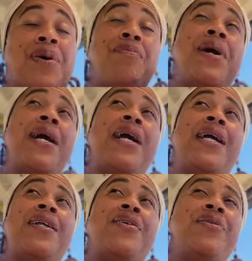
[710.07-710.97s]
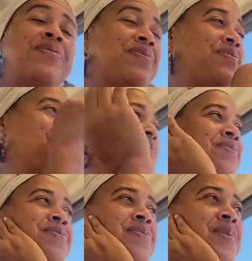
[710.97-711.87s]
in mind,
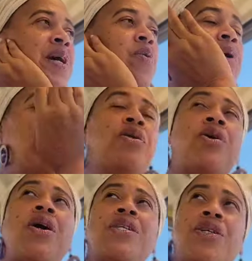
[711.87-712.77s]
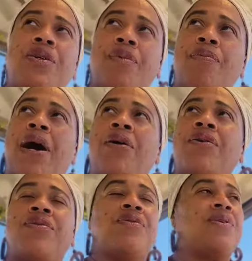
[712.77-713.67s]
when you talk to them about
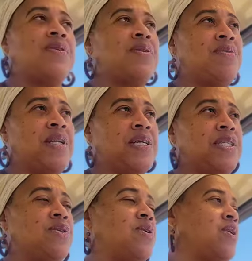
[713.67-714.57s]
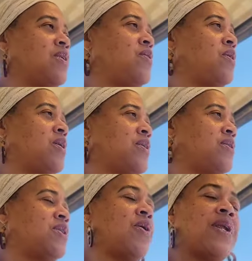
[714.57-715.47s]
the religion or
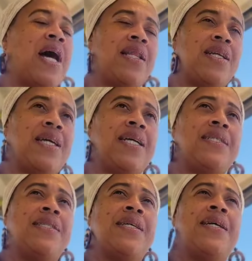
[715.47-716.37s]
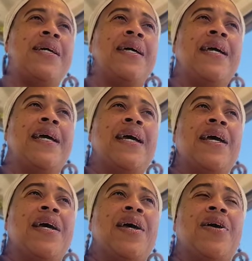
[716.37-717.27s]
certain holidays,
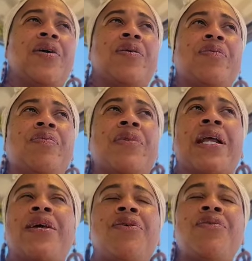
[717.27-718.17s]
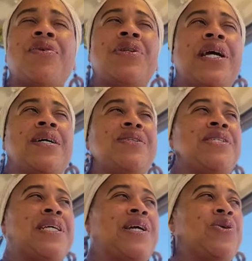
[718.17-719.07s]
they don't really
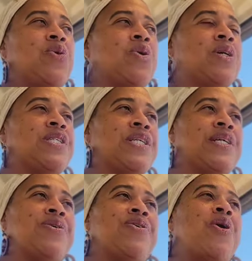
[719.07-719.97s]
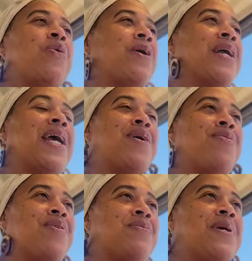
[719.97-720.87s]
understand the origin or know where it came
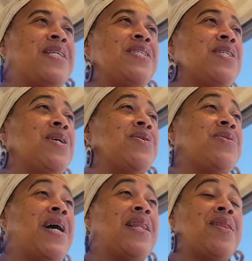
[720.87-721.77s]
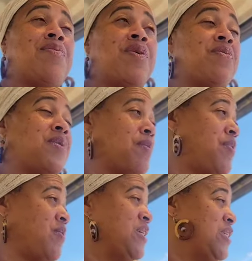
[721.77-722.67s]
from. They just know that the
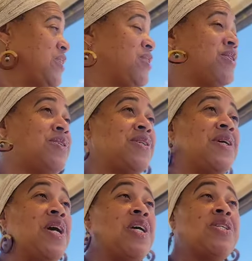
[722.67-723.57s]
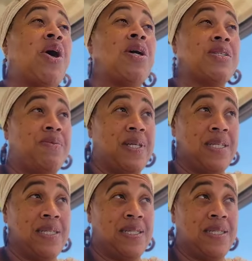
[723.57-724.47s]
parishioners taught them
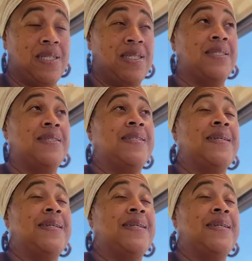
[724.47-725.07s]
this. Mm-hmm.